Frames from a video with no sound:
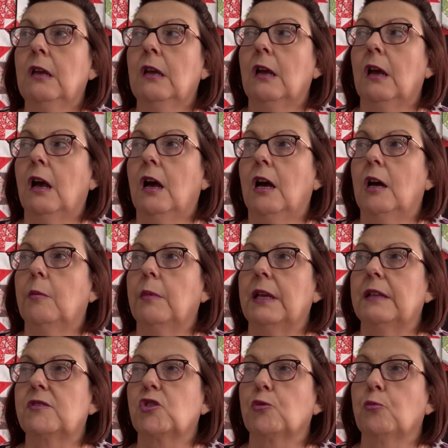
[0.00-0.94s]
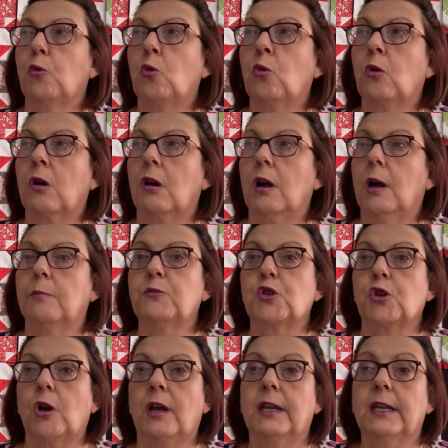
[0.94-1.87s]
it's more, I'm
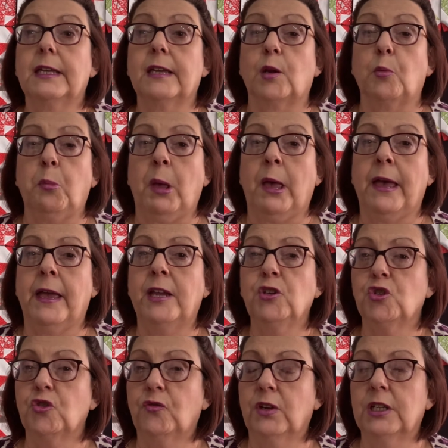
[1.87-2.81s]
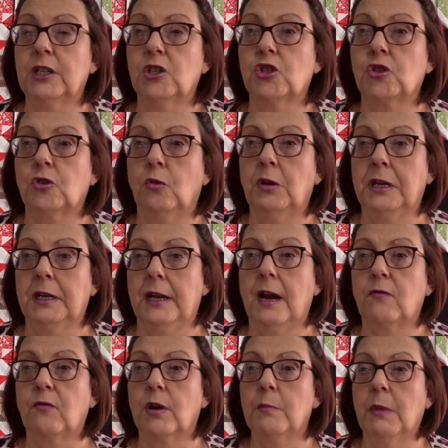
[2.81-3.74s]
trying to get a page finish on it
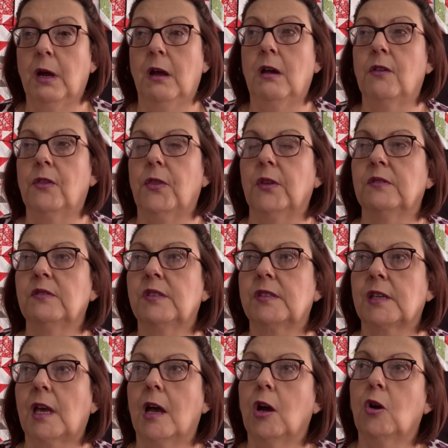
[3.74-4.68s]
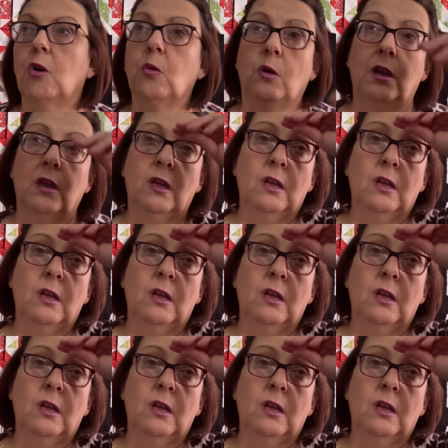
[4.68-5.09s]
every month, and so